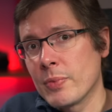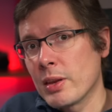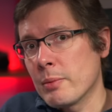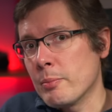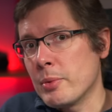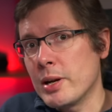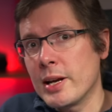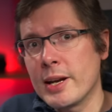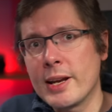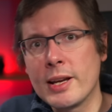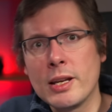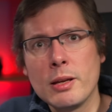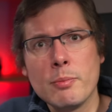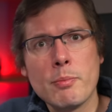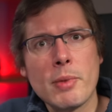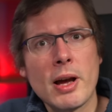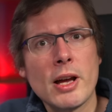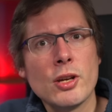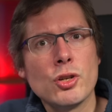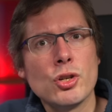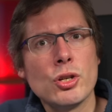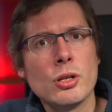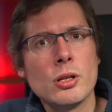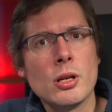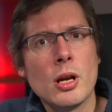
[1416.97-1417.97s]
but I can
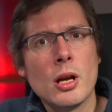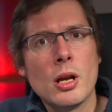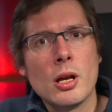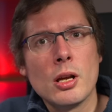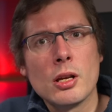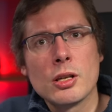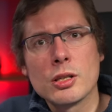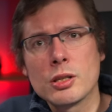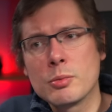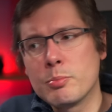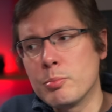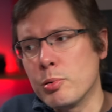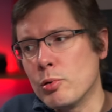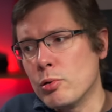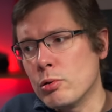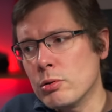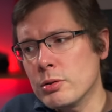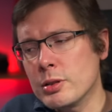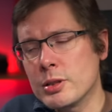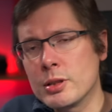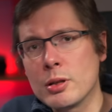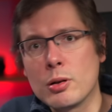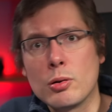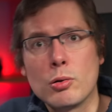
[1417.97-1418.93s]
imagine sports